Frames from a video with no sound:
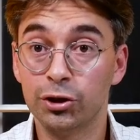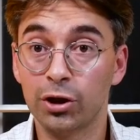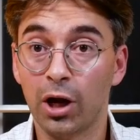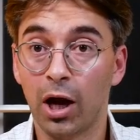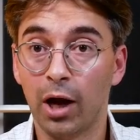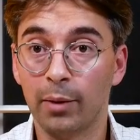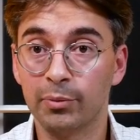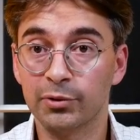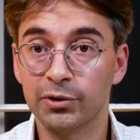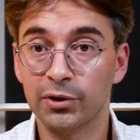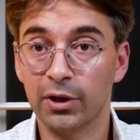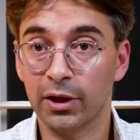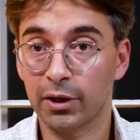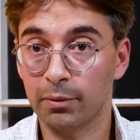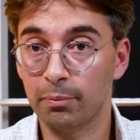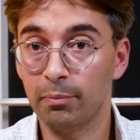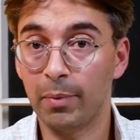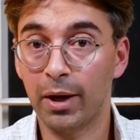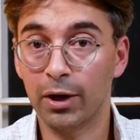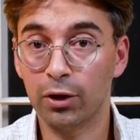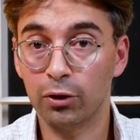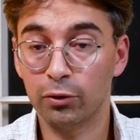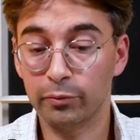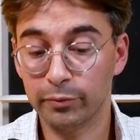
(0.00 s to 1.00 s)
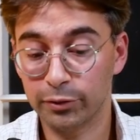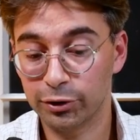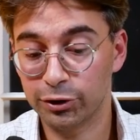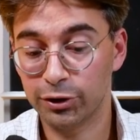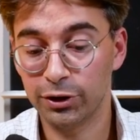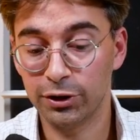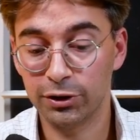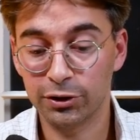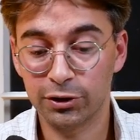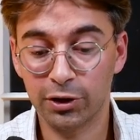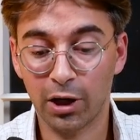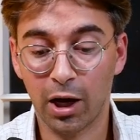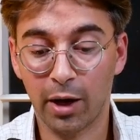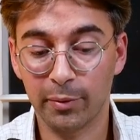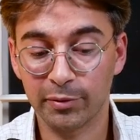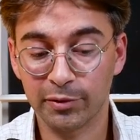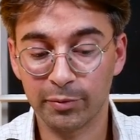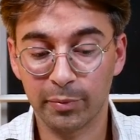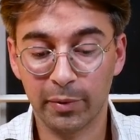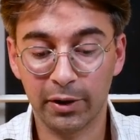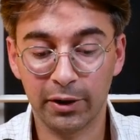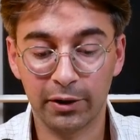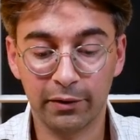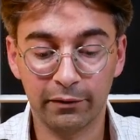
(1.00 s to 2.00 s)
shops, like metal machine
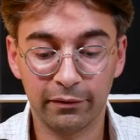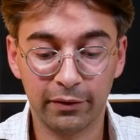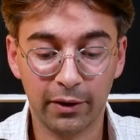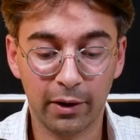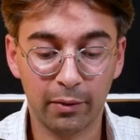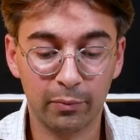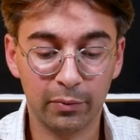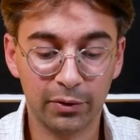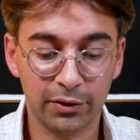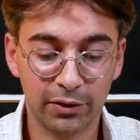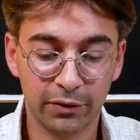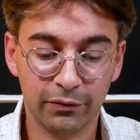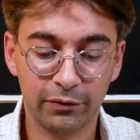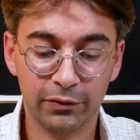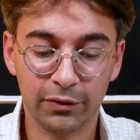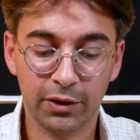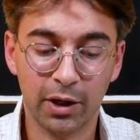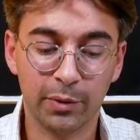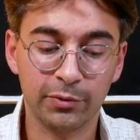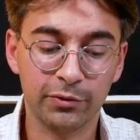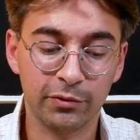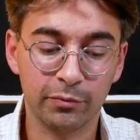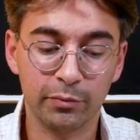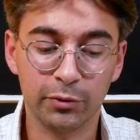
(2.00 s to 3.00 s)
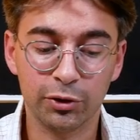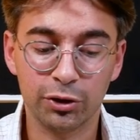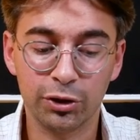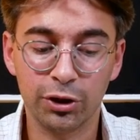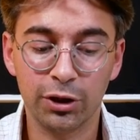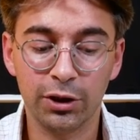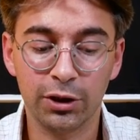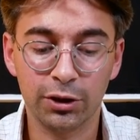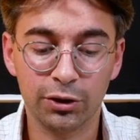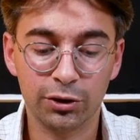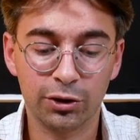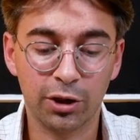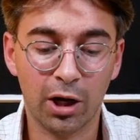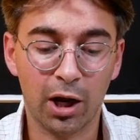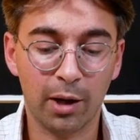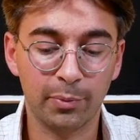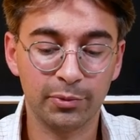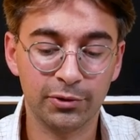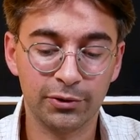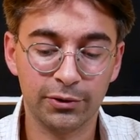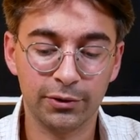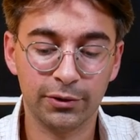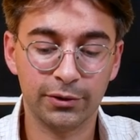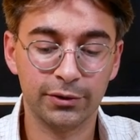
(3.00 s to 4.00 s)
shops, many of them, but different types of machining
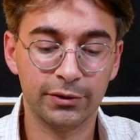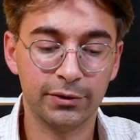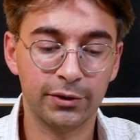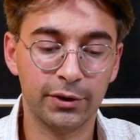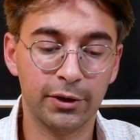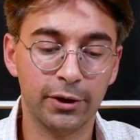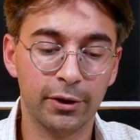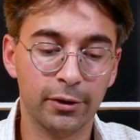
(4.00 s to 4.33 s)
shops you can see